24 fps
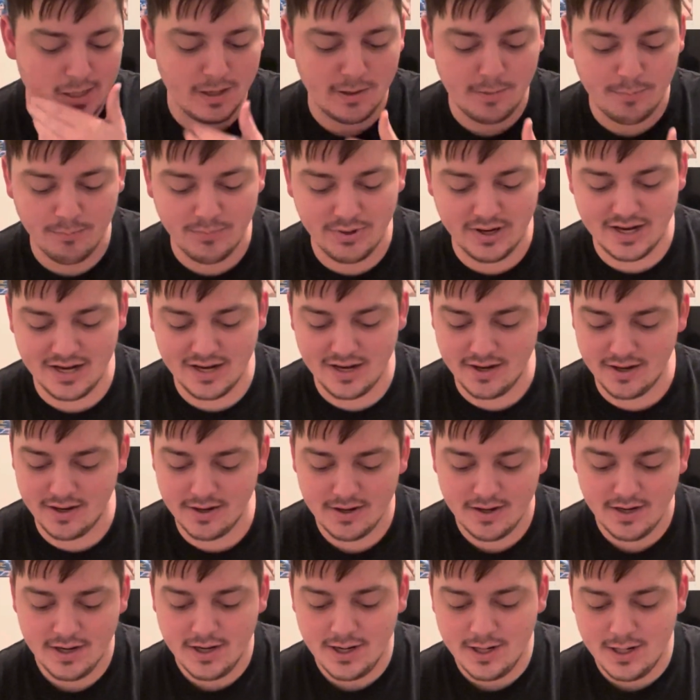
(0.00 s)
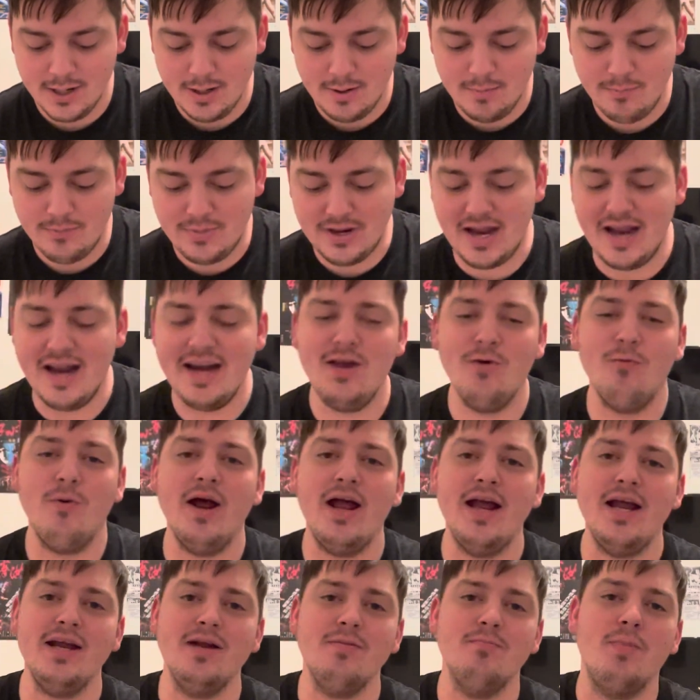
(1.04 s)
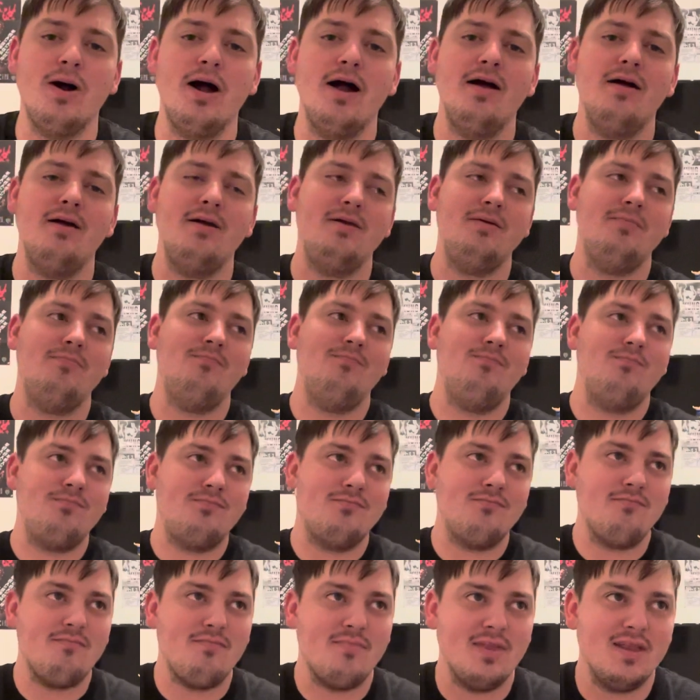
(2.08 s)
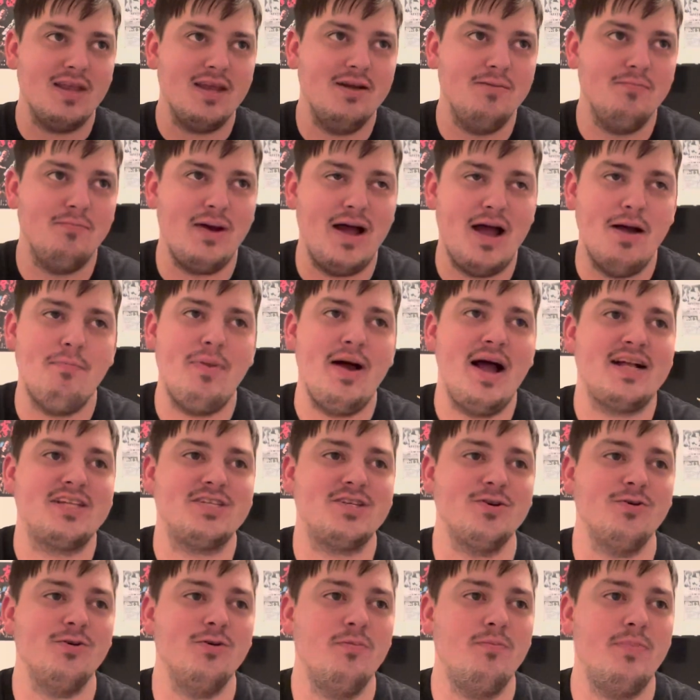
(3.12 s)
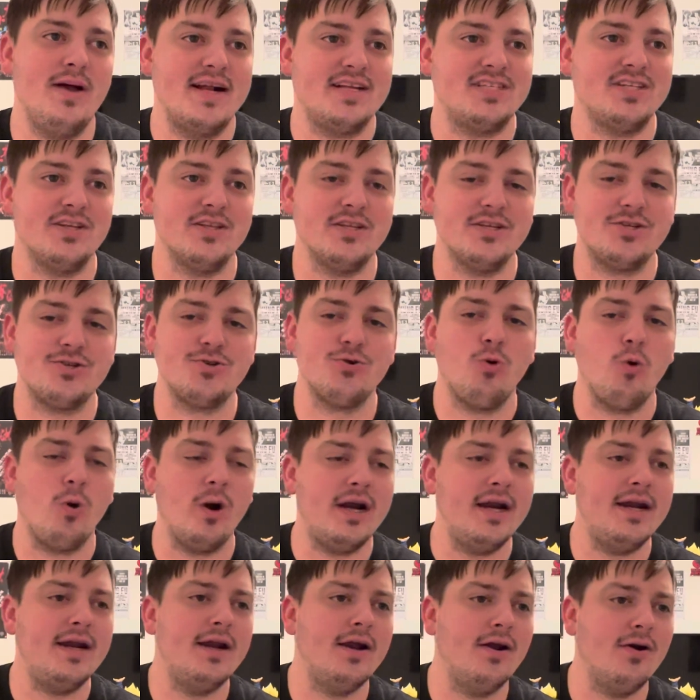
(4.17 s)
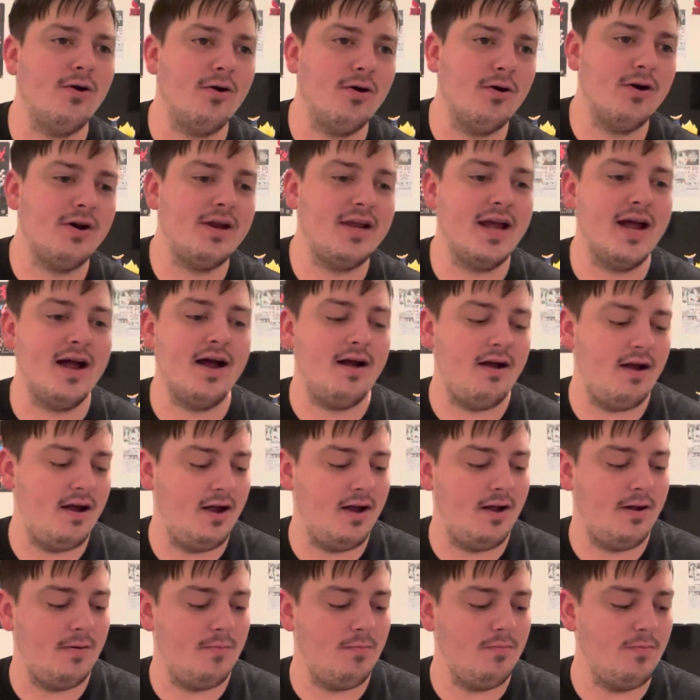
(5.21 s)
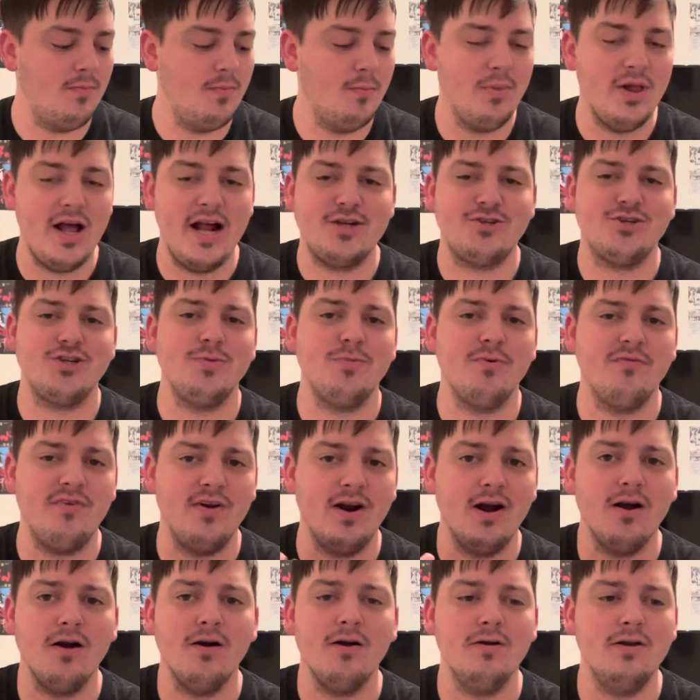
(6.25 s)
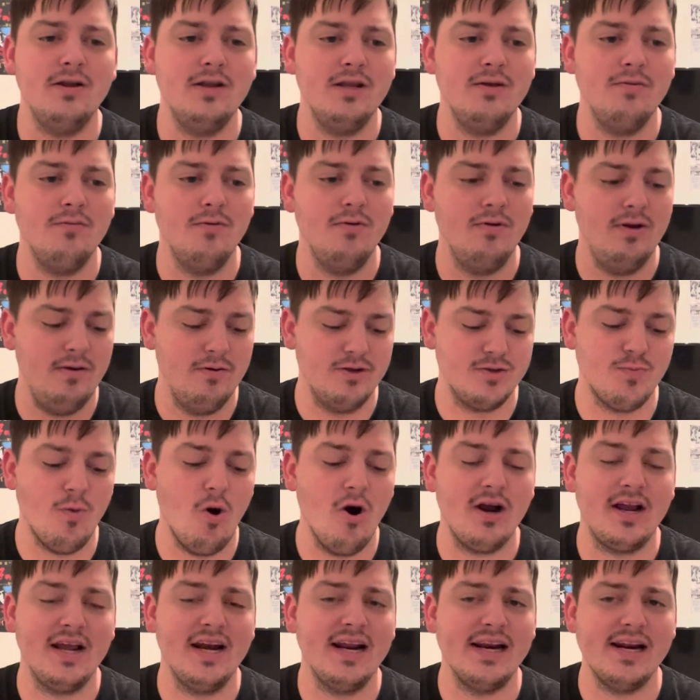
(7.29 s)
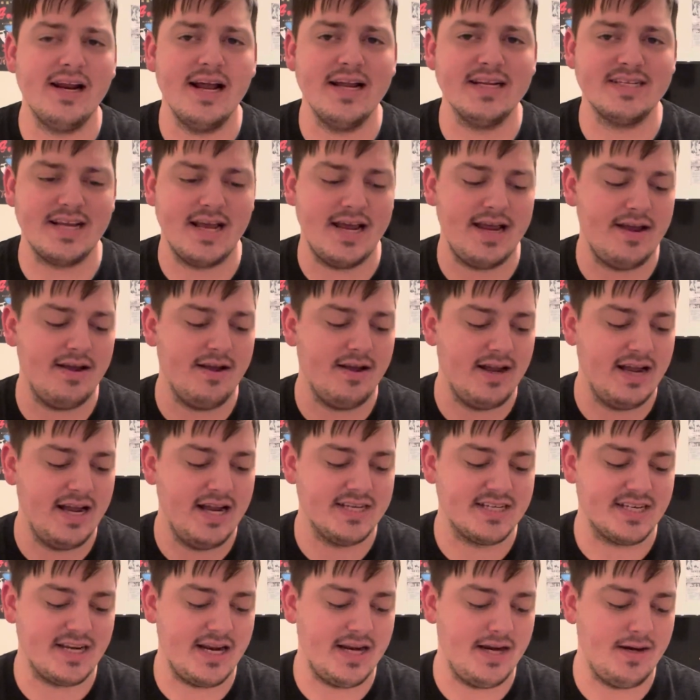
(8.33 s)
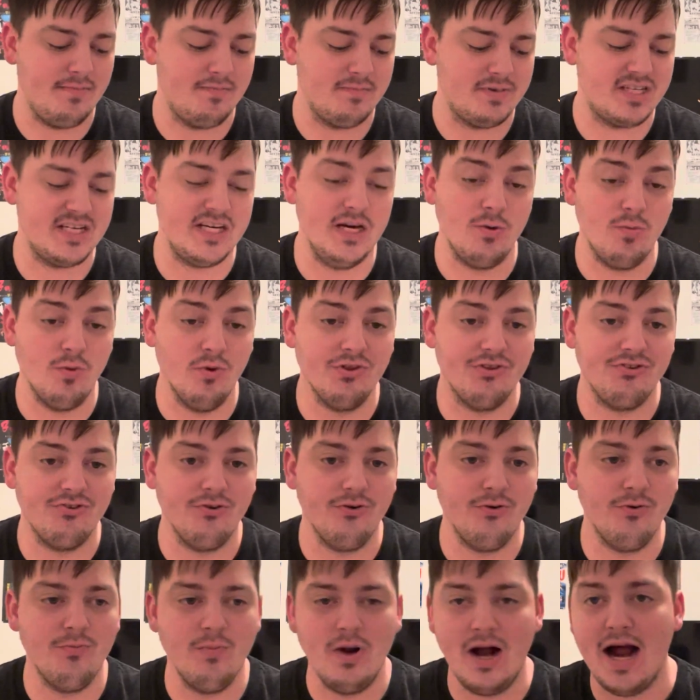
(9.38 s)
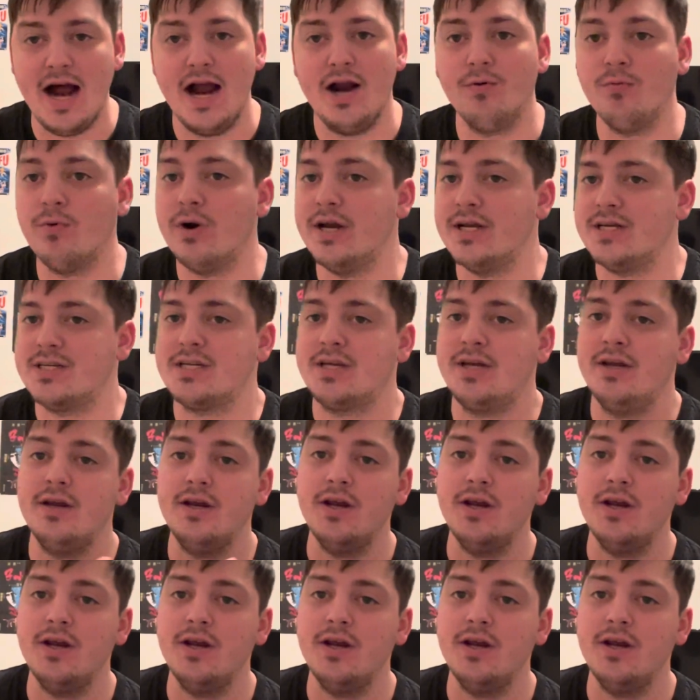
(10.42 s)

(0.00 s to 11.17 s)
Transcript: But yeah, anyway, back to the story here. Yeah, Black Sheep Affair. It was marketed as a sequel to High Risk.